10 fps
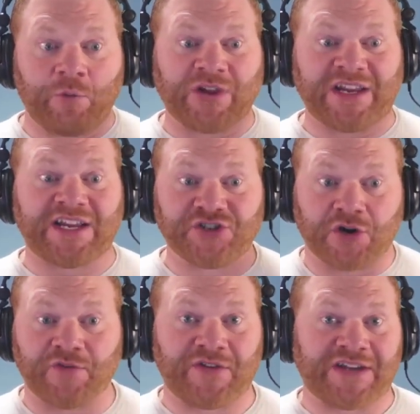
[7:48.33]

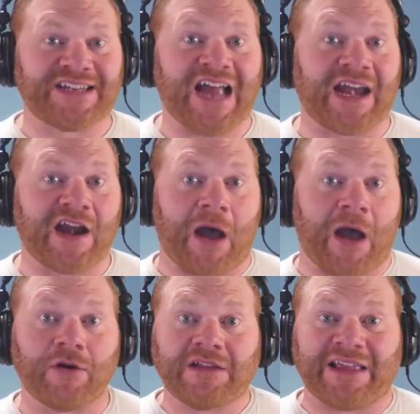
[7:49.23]
conservative and tight about
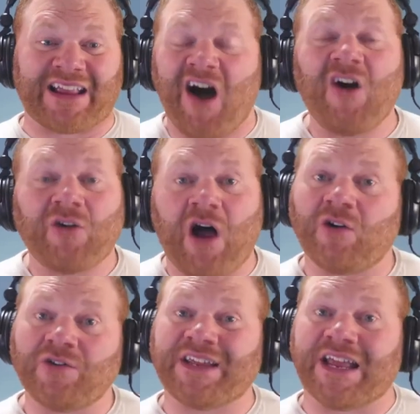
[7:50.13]
like, I'll
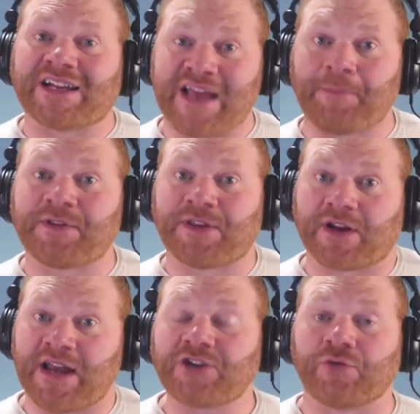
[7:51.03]
only accept the
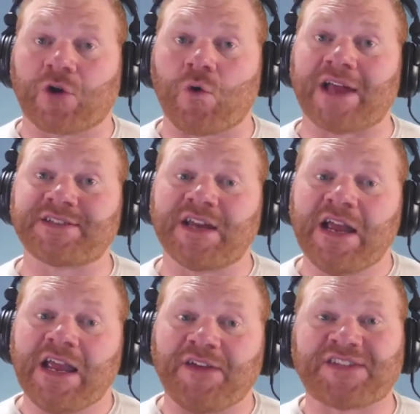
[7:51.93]
connection request
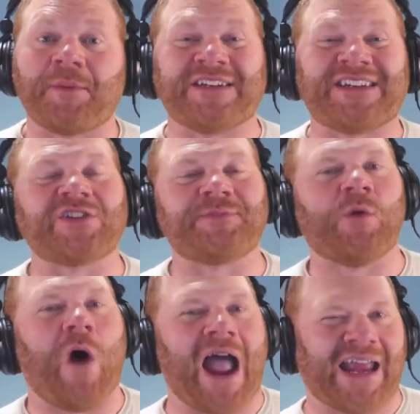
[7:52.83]
if someone tells me
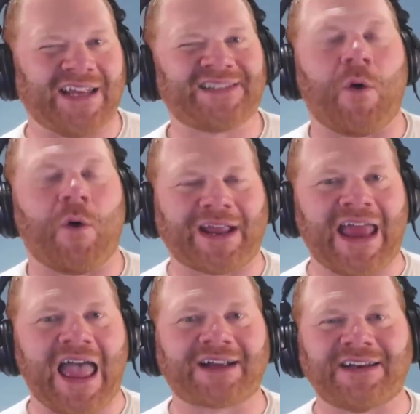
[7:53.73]
why it is they want to
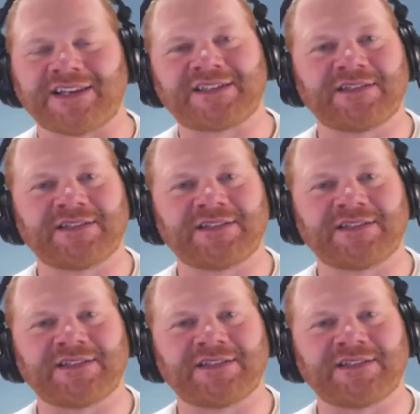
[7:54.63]
connect, and it's